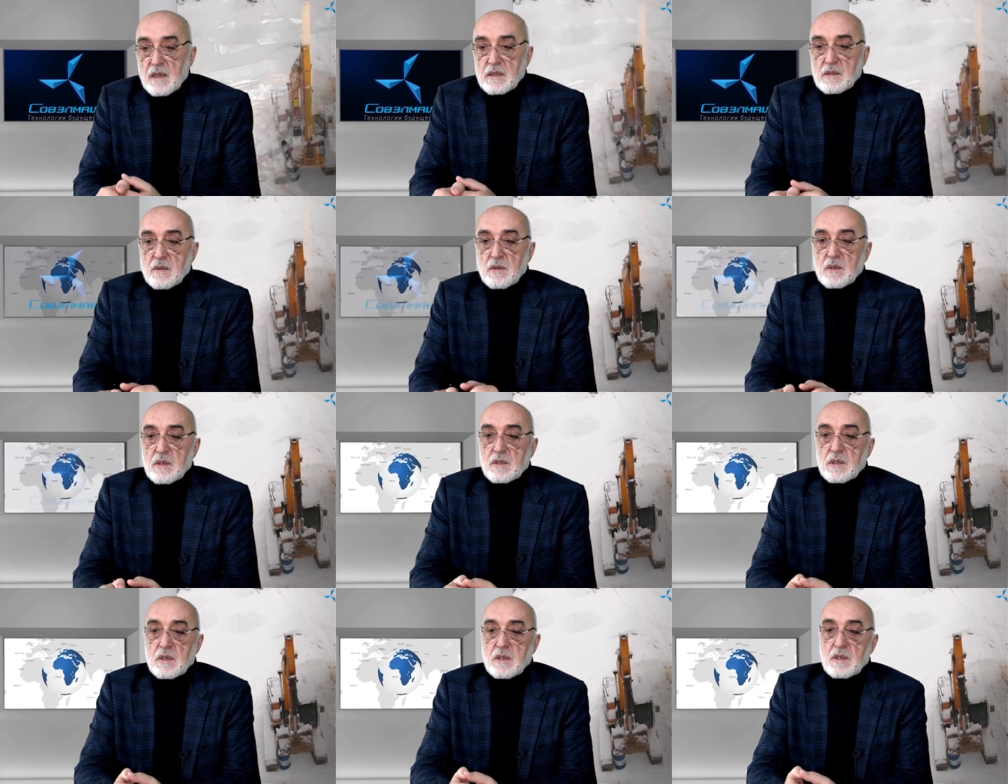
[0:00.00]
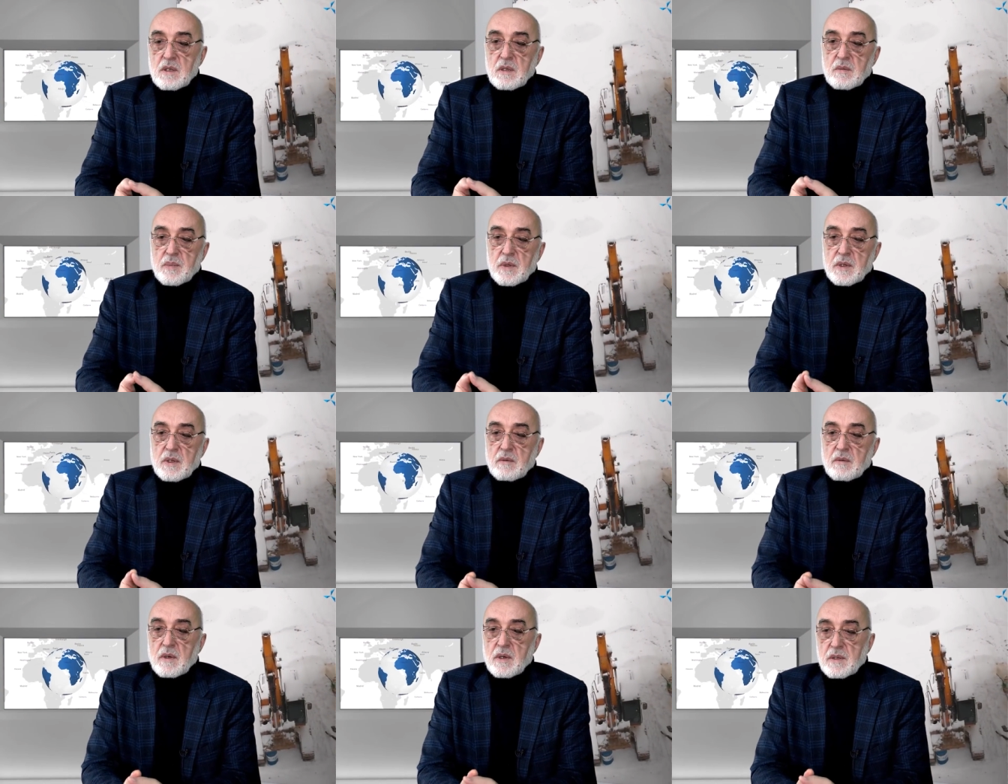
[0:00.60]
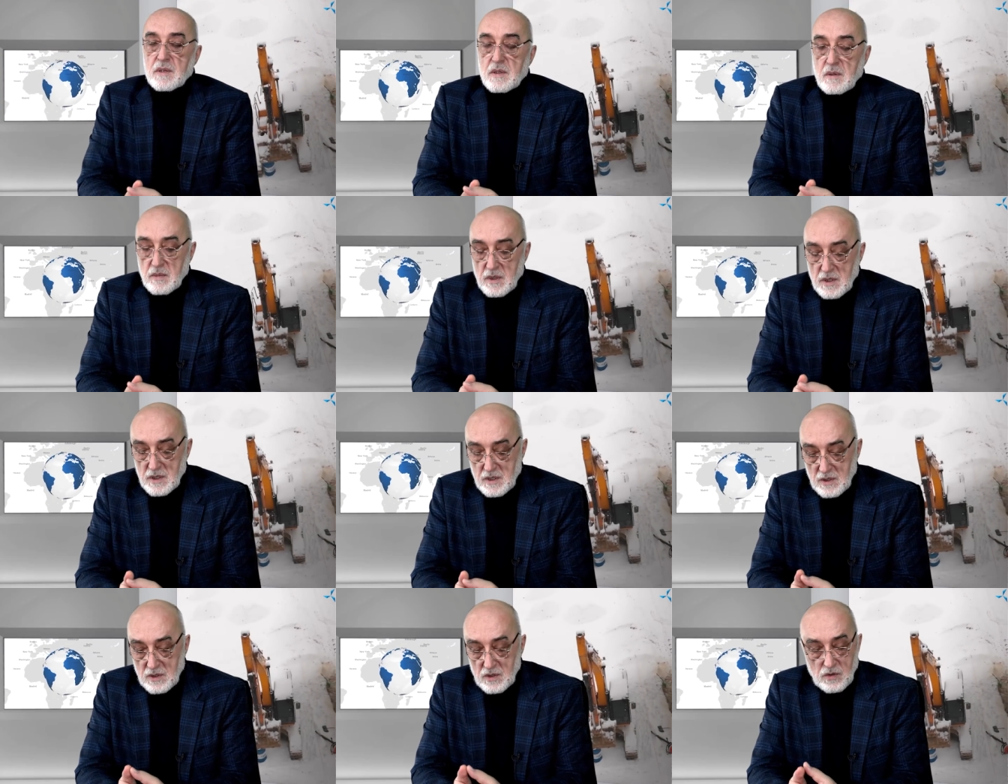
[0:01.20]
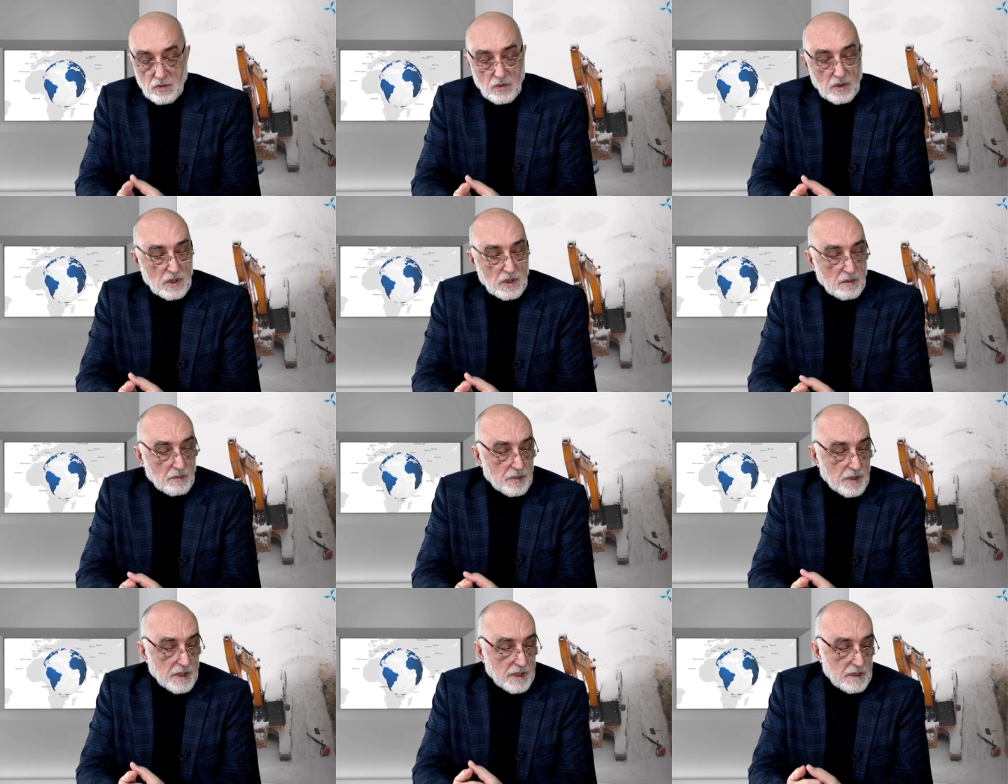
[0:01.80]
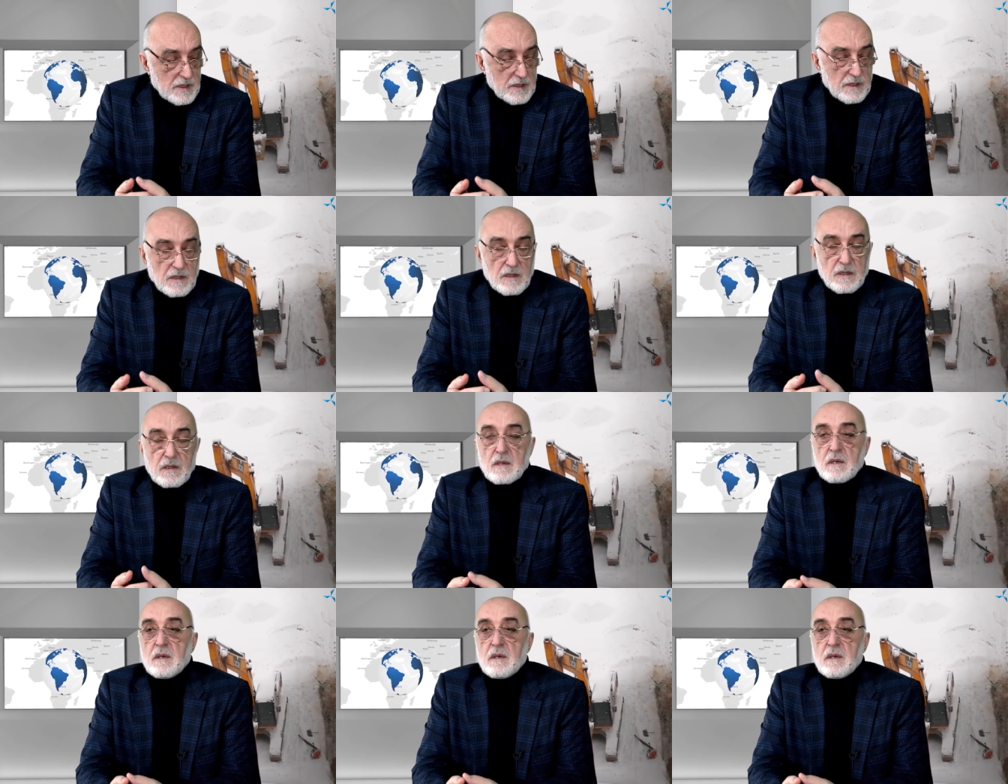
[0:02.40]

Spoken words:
today the vast majority of companies